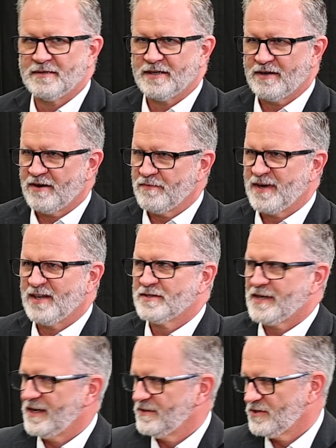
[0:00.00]
Everybody else
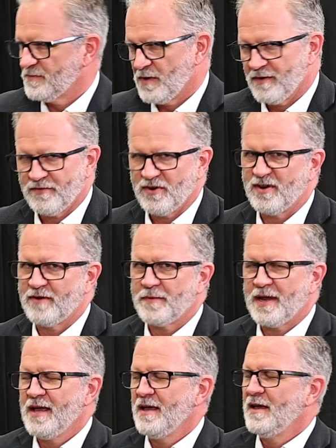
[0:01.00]
has a smartphone.